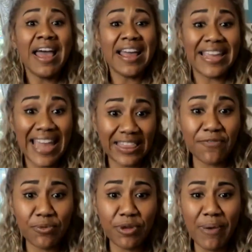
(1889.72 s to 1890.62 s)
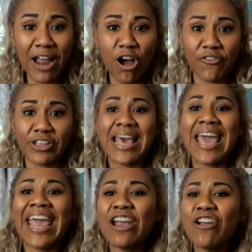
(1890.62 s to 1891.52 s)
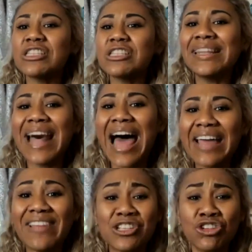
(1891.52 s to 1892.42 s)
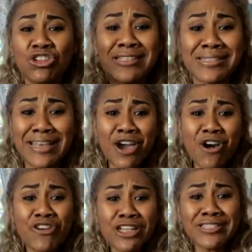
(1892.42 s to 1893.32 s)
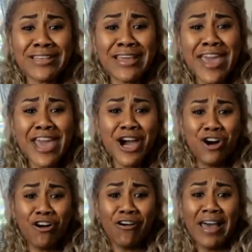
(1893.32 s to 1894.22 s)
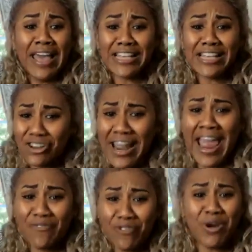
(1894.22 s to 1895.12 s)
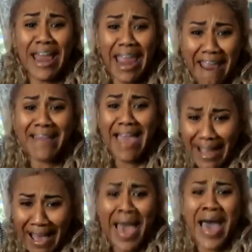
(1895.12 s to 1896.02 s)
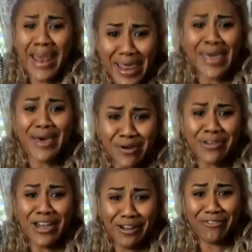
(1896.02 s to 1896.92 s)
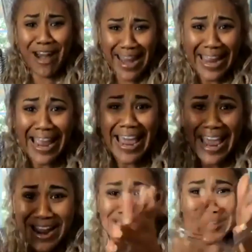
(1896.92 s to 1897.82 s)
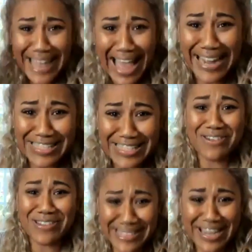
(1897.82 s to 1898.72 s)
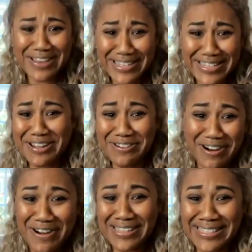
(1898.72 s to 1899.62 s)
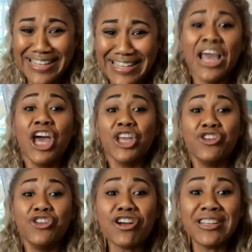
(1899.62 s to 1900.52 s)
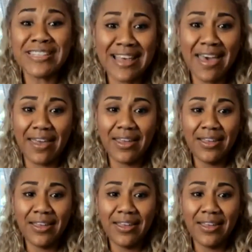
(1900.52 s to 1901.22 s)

Get them from your back office. Here's the line that's going to seal the deal. It's going to have you in the air like hallelujah, right? Here's the line that's going to seal the deal, Austin. You're going to say,